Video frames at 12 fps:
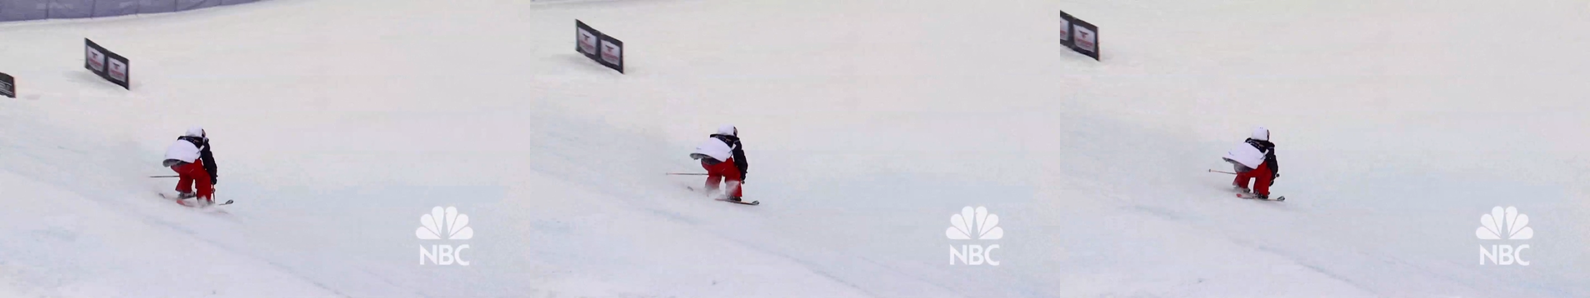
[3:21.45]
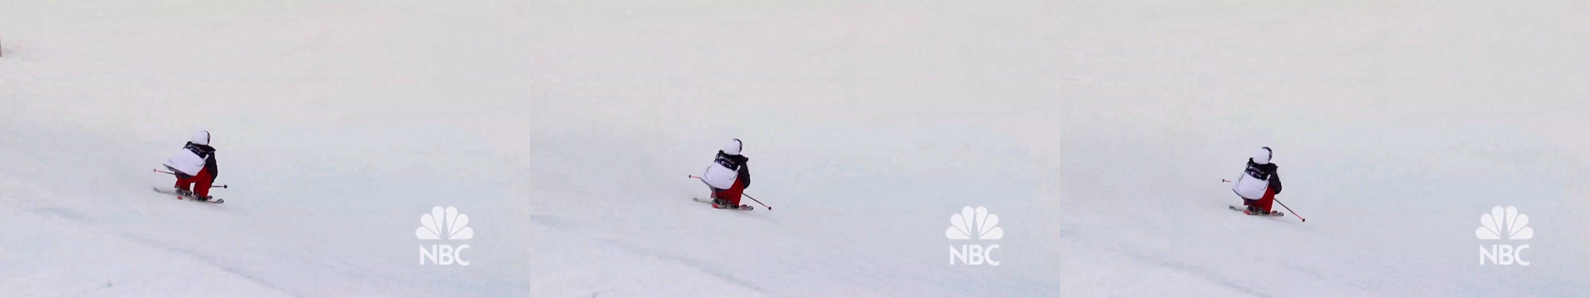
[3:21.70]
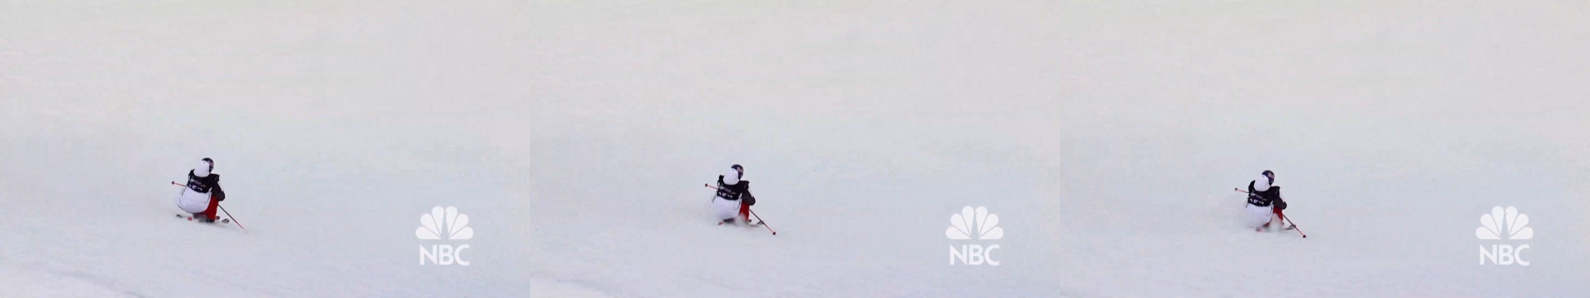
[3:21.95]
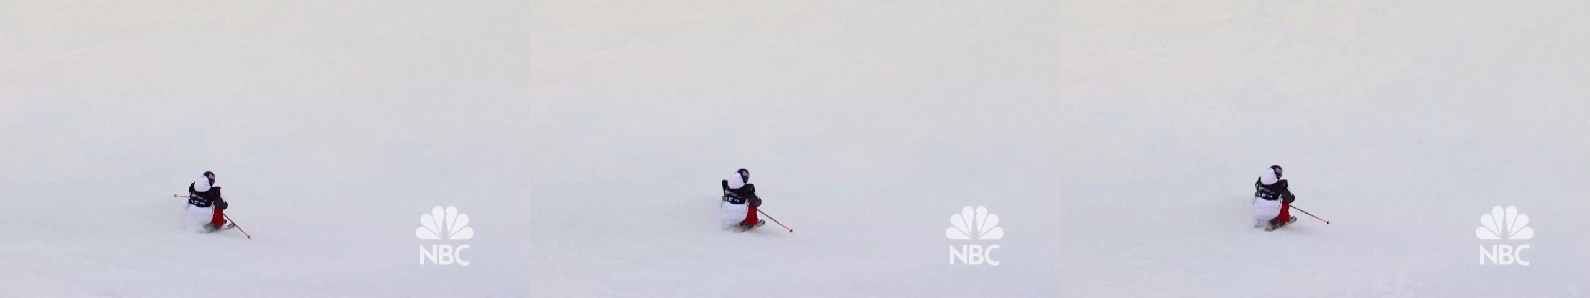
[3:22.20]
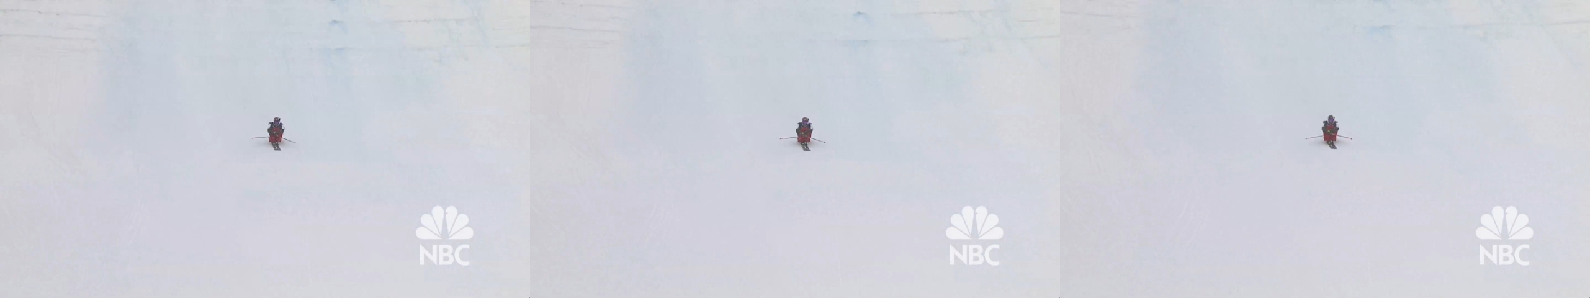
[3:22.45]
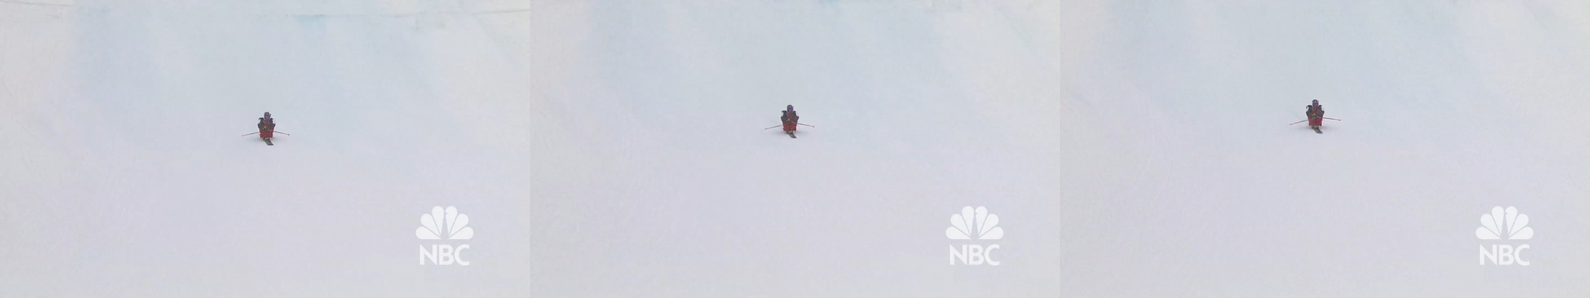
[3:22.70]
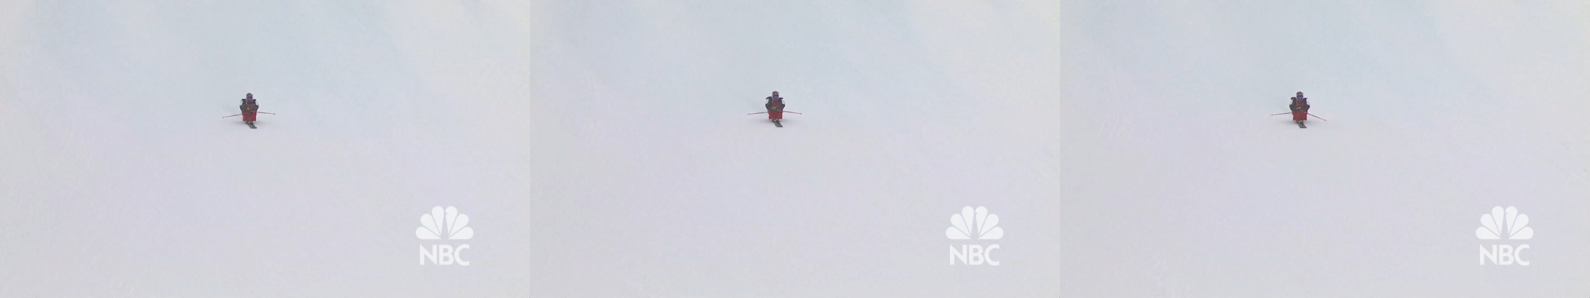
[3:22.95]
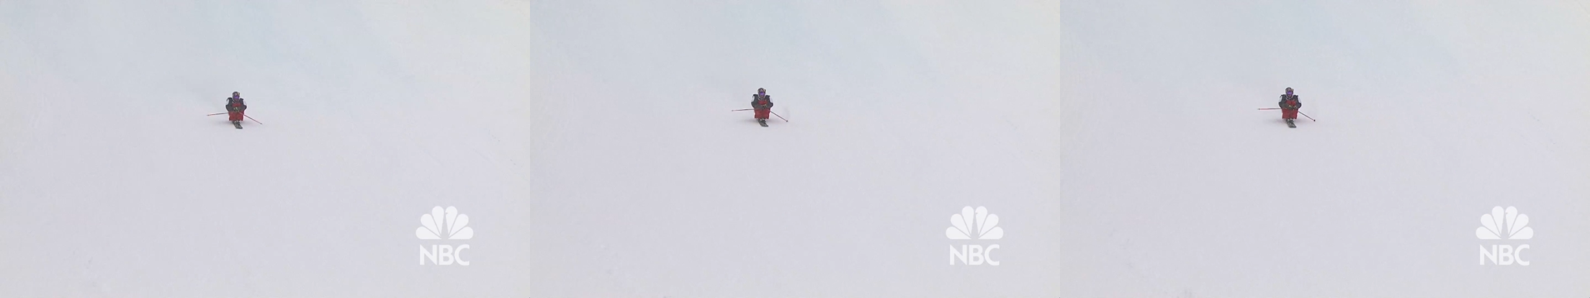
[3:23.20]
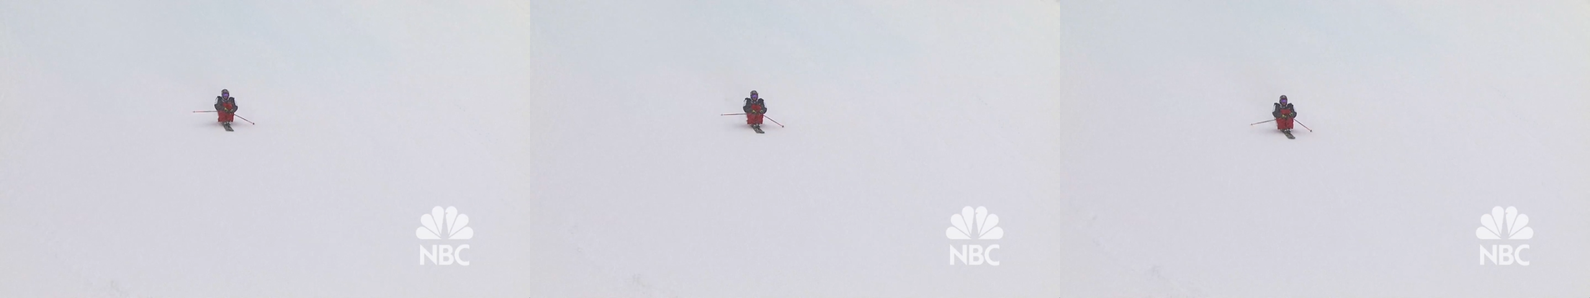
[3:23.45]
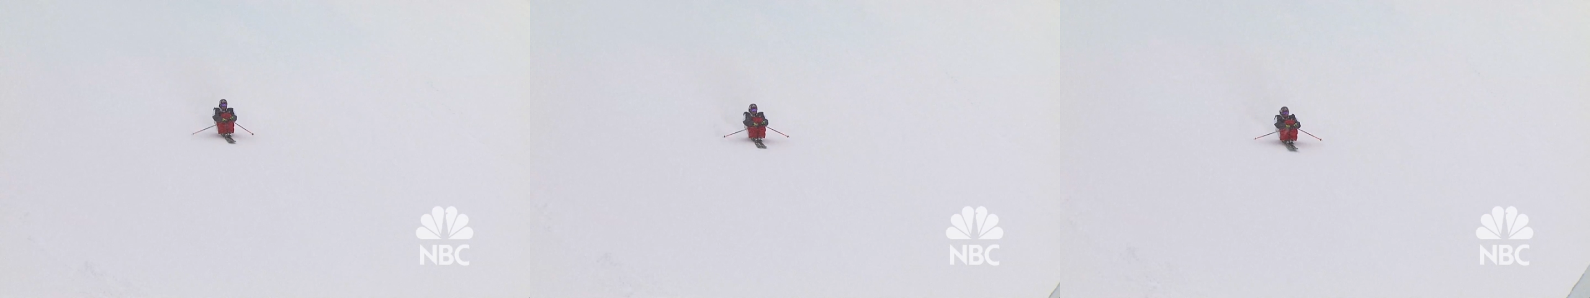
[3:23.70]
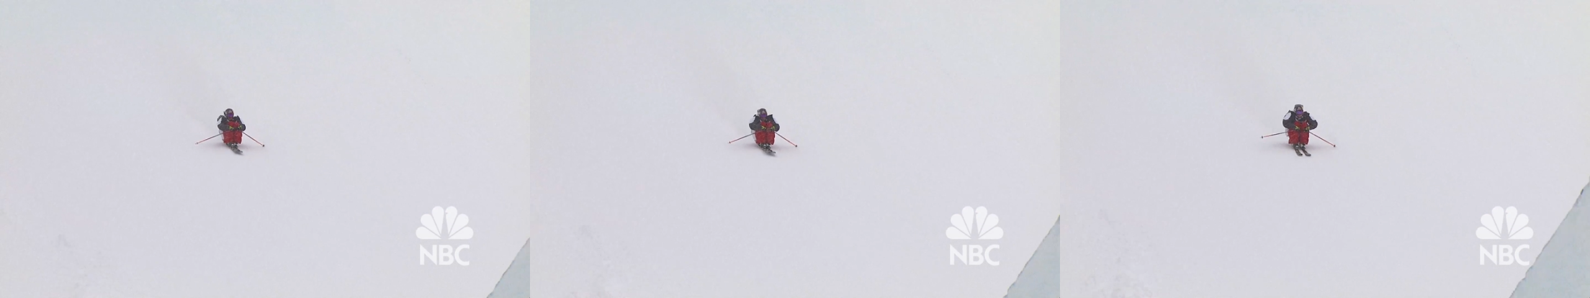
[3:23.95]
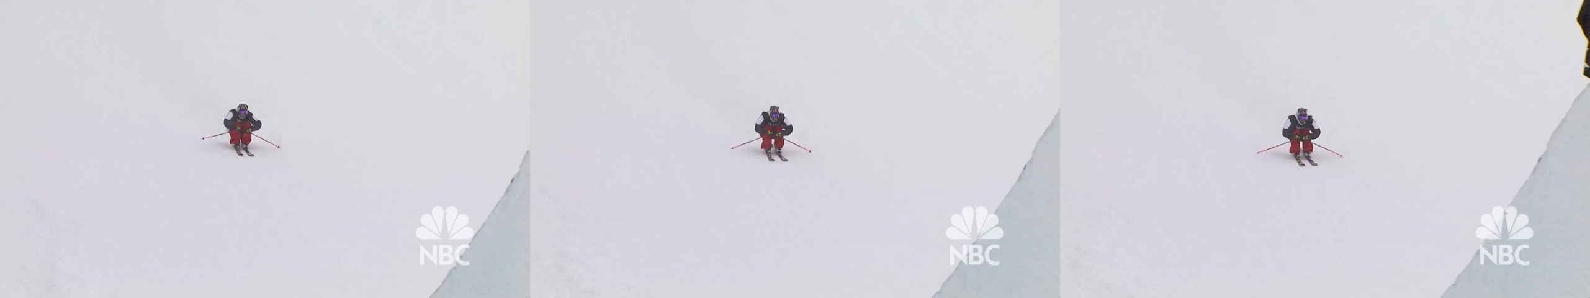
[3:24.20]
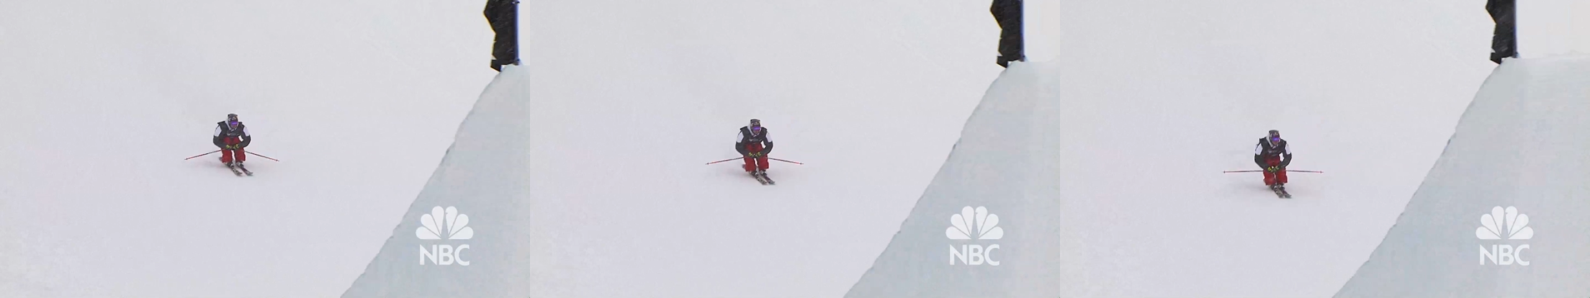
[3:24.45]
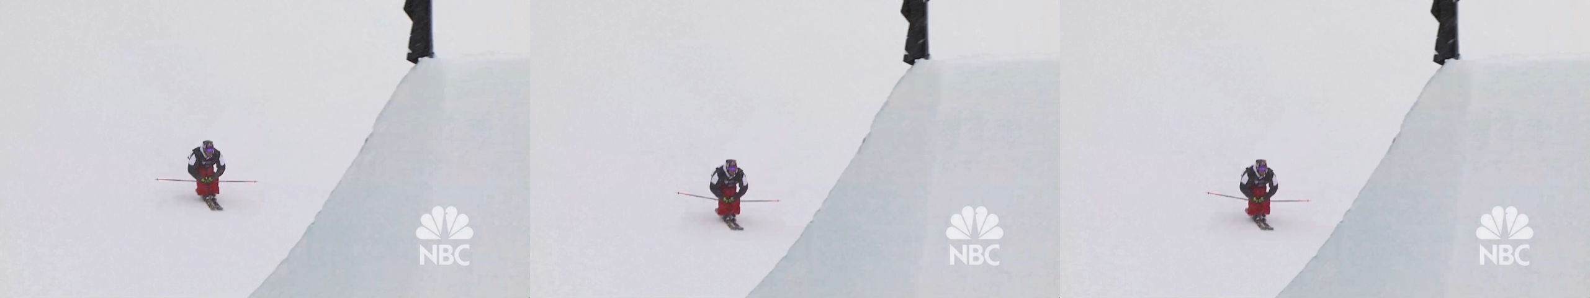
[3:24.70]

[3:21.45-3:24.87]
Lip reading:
Nobody's mouth can be seen.